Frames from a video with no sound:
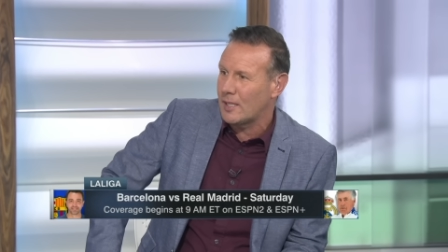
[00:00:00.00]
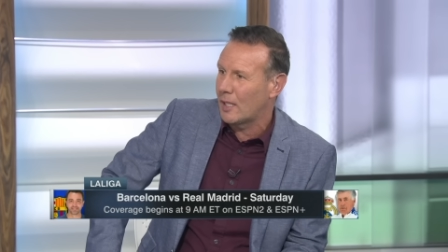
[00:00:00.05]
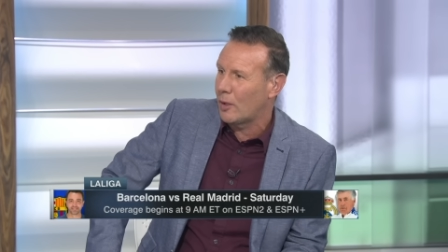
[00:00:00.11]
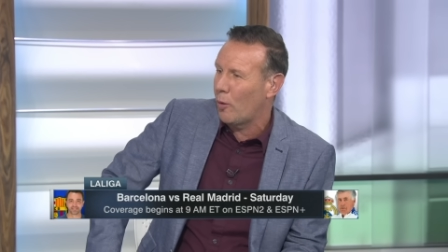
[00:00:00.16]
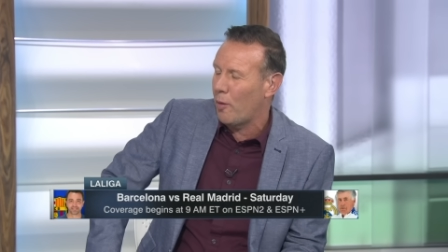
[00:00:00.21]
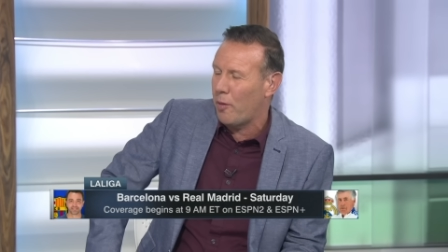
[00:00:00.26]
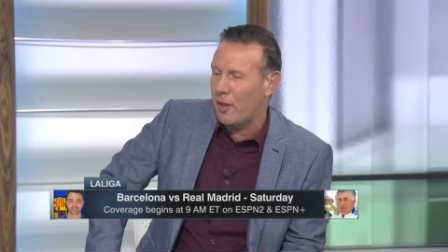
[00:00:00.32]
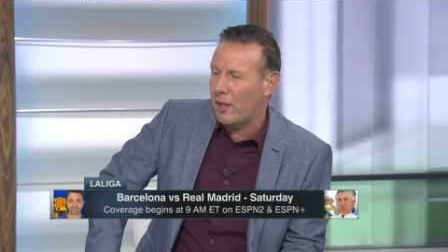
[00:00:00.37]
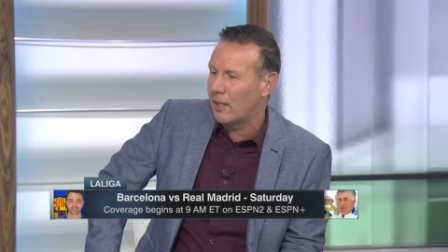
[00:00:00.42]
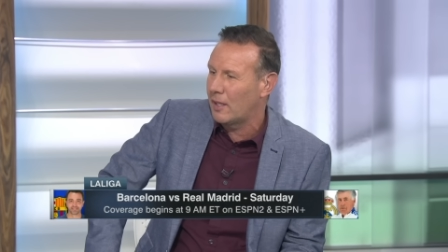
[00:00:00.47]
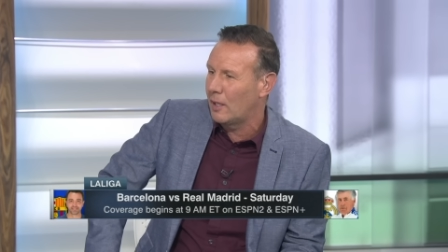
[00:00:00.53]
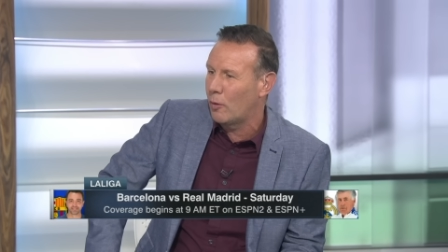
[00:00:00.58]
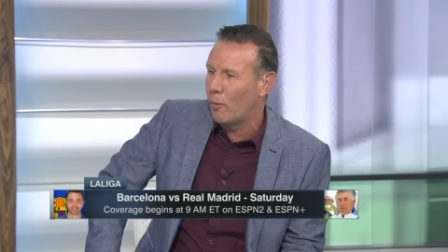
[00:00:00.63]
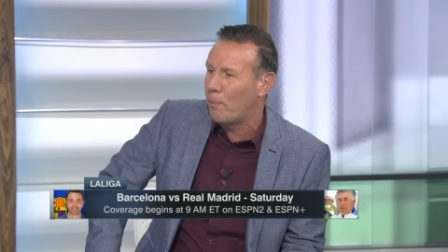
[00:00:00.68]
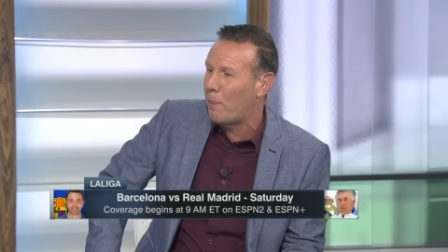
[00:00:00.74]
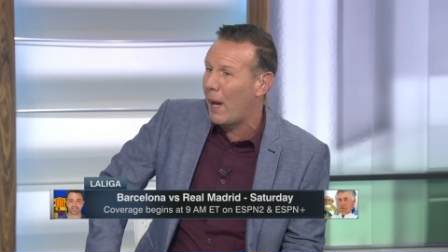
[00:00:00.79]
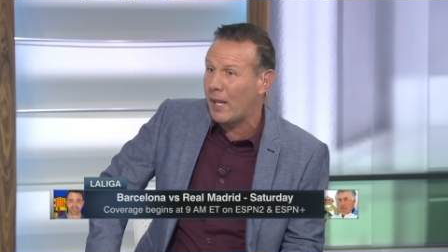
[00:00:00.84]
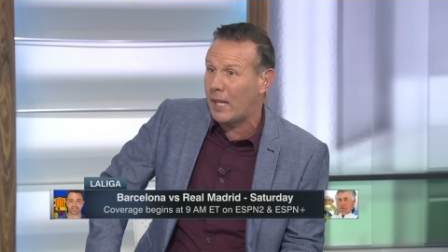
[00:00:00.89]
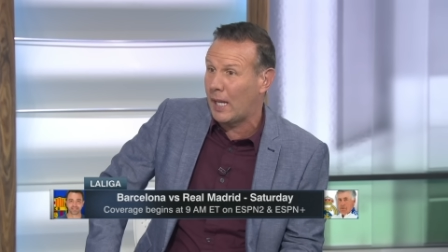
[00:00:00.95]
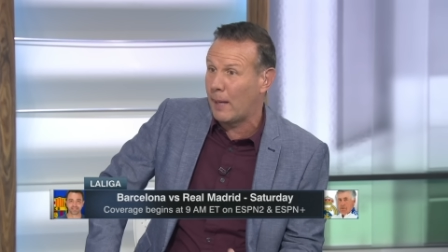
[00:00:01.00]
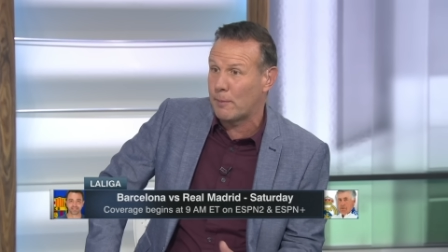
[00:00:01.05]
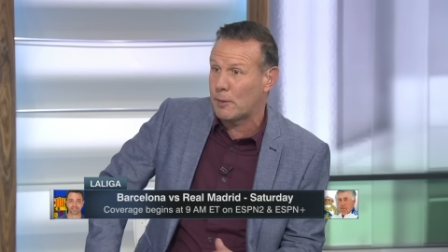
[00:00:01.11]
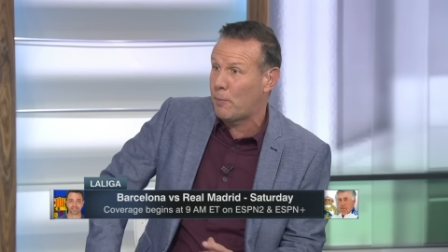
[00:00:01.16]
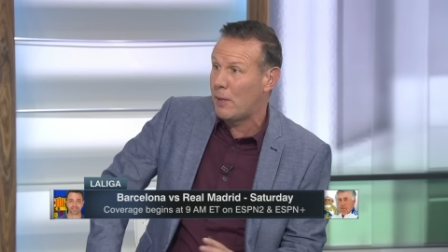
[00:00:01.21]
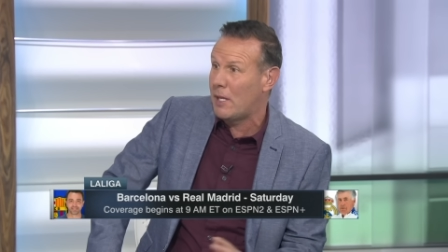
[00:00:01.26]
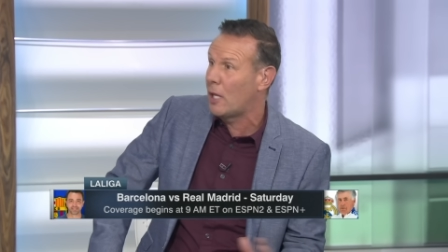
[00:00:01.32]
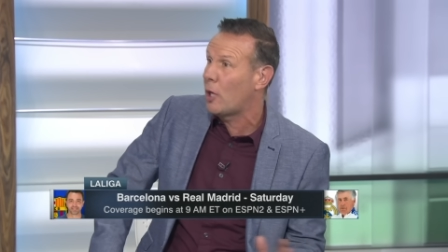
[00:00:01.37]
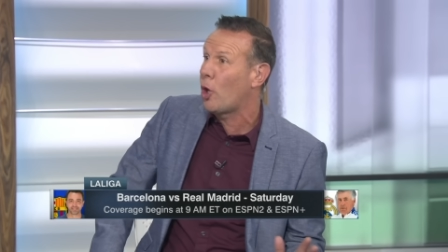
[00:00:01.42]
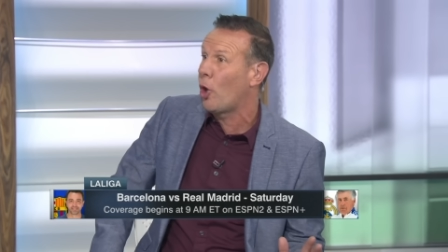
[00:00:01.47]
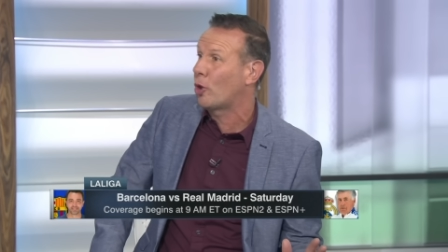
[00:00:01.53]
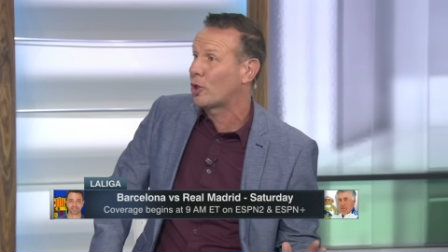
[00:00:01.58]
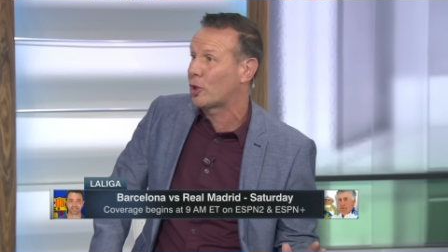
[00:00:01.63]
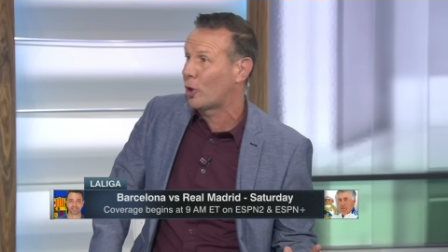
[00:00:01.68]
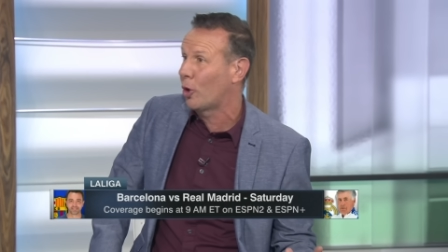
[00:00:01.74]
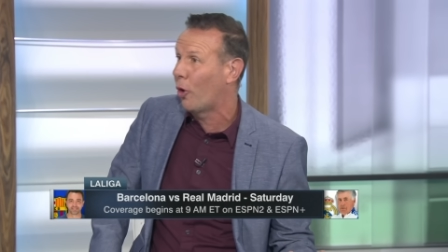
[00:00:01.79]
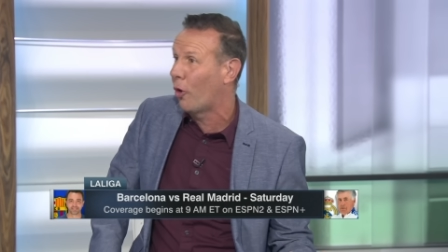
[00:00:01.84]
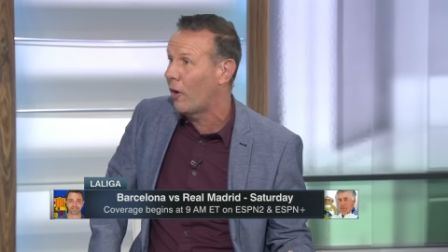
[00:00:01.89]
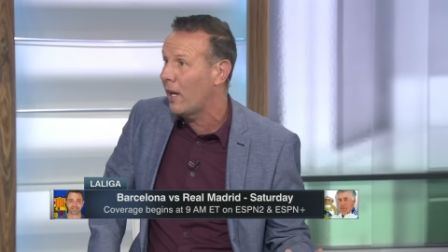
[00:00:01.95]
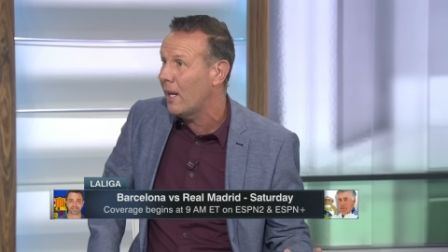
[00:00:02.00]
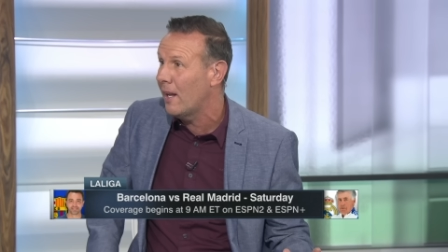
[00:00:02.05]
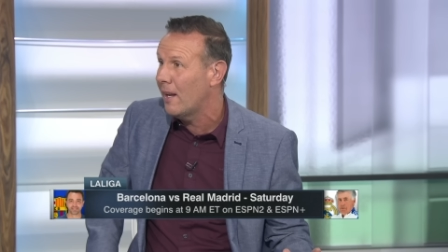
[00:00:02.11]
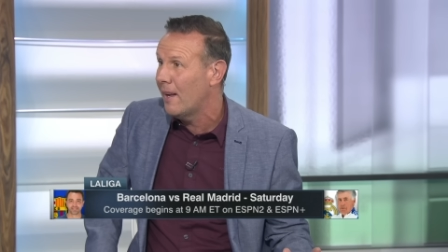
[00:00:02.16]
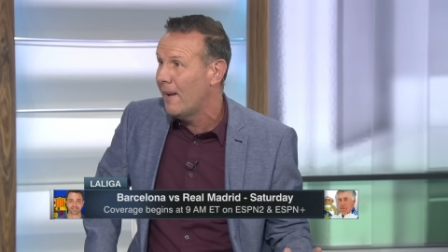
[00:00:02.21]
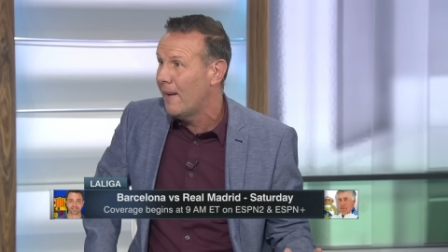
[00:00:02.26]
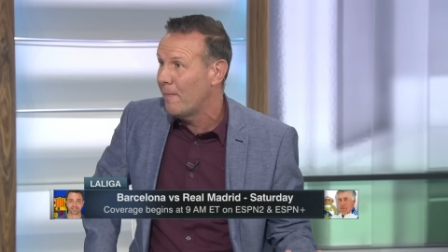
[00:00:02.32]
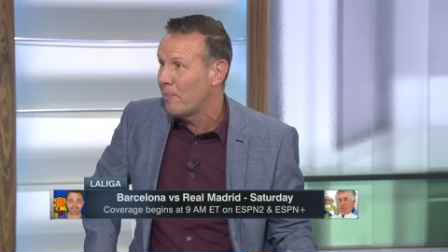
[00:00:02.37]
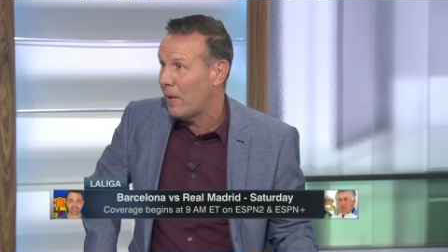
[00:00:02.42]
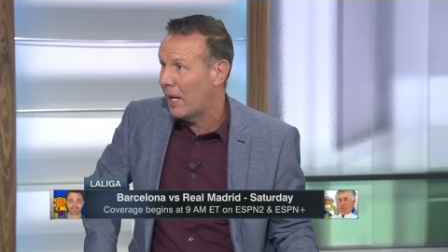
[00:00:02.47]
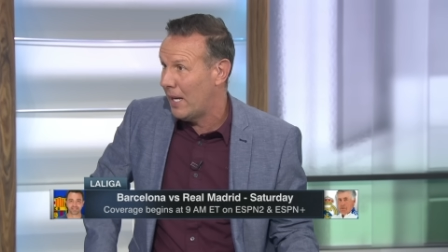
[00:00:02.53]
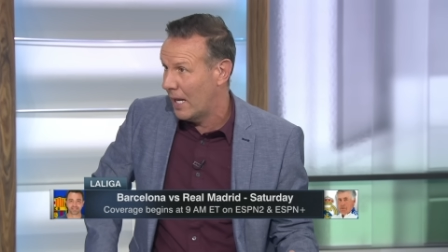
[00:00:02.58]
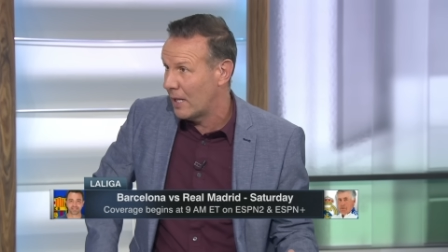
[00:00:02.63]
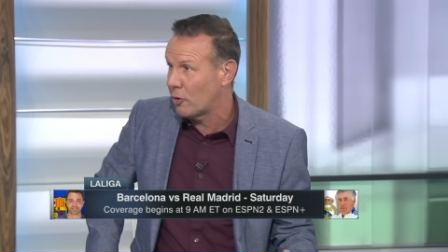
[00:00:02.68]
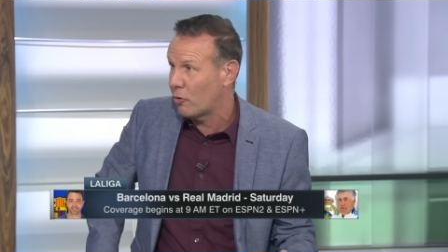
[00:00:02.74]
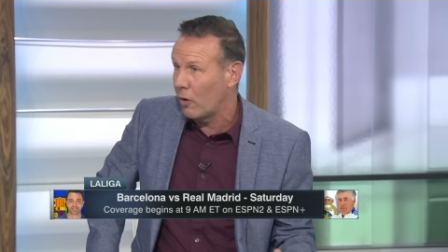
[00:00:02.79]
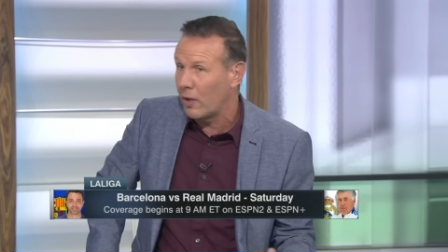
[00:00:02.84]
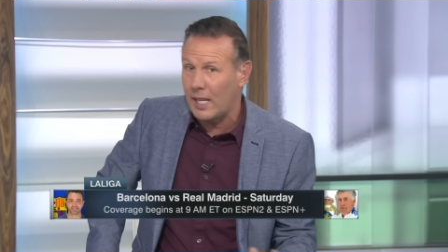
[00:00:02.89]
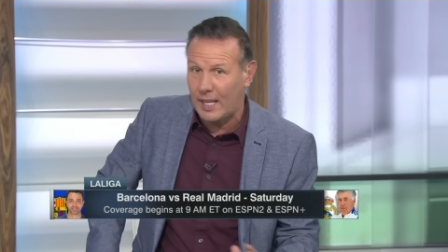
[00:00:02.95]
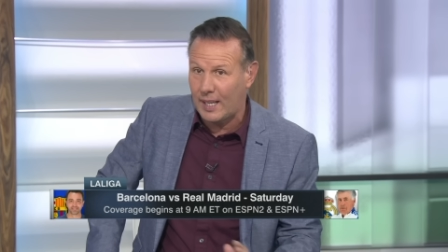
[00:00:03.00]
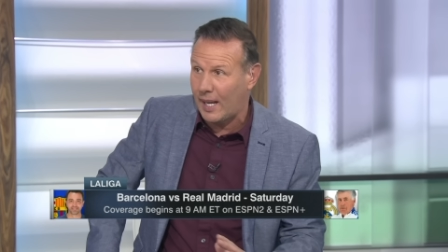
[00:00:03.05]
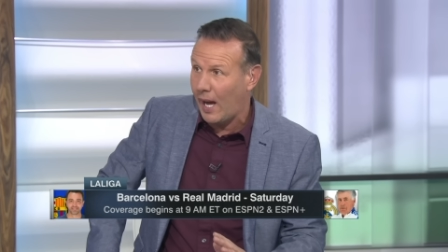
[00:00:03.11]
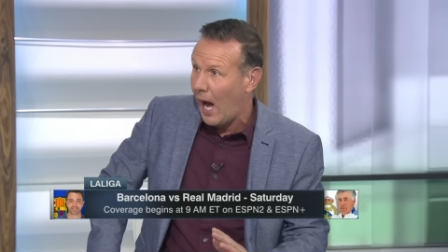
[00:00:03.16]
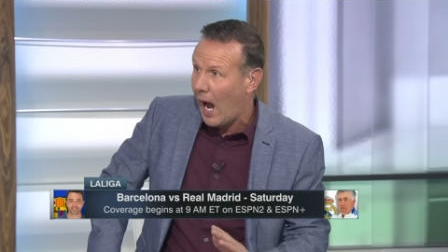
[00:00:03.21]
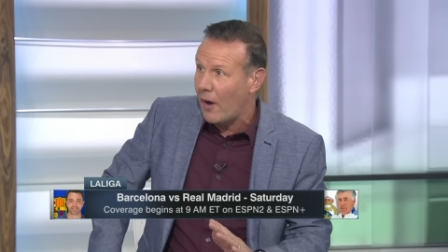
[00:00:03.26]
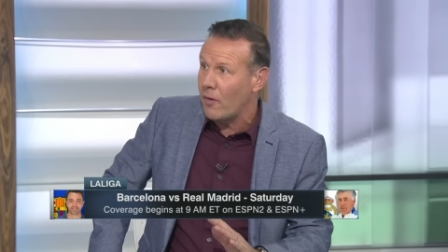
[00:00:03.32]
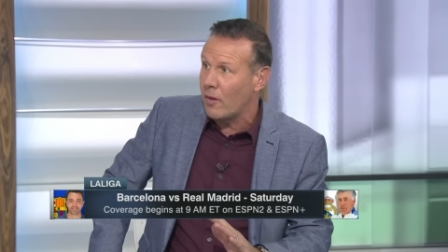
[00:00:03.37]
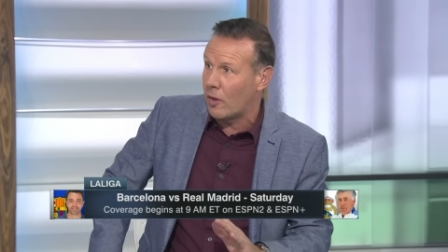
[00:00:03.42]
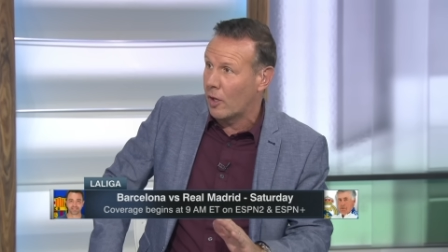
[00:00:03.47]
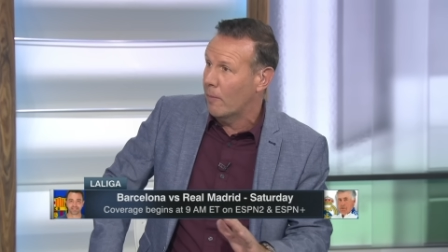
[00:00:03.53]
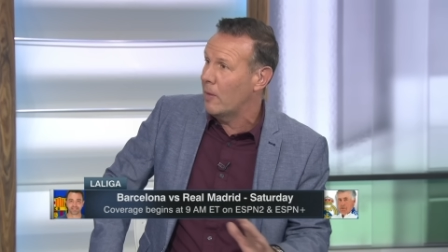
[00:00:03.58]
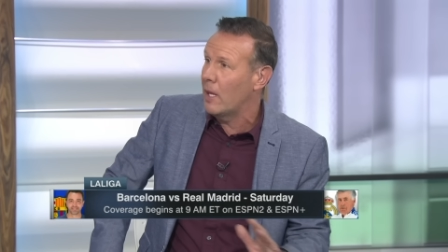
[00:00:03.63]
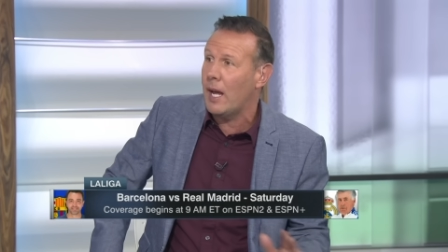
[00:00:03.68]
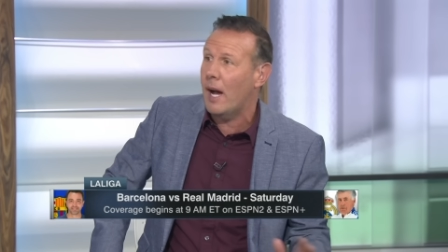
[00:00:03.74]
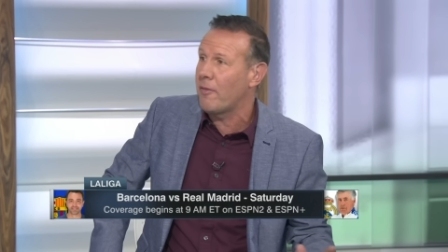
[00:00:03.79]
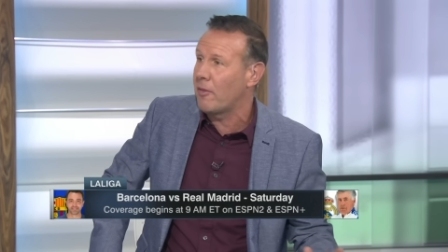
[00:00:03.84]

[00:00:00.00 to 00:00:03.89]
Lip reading: I don't think, you know, Bellingham's been the huge story and has really carried them.